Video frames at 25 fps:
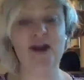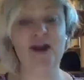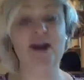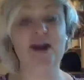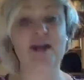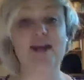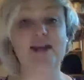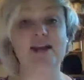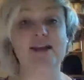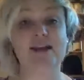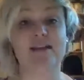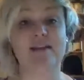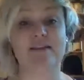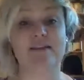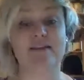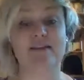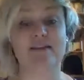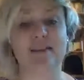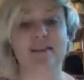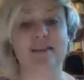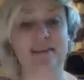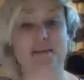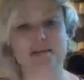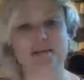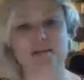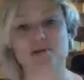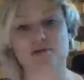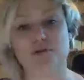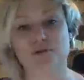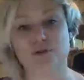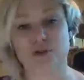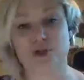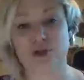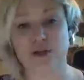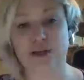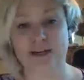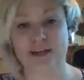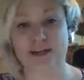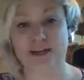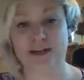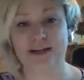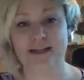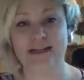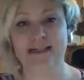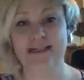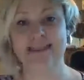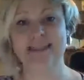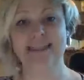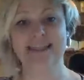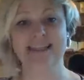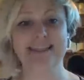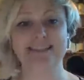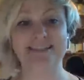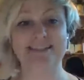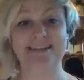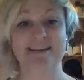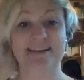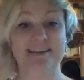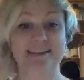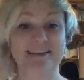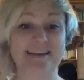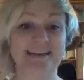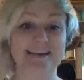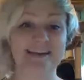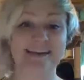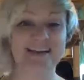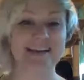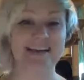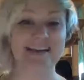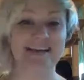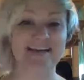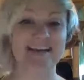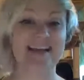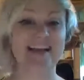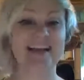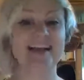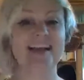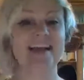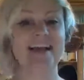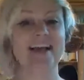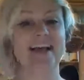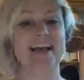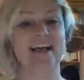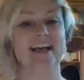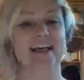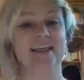that like to trick us into thinking,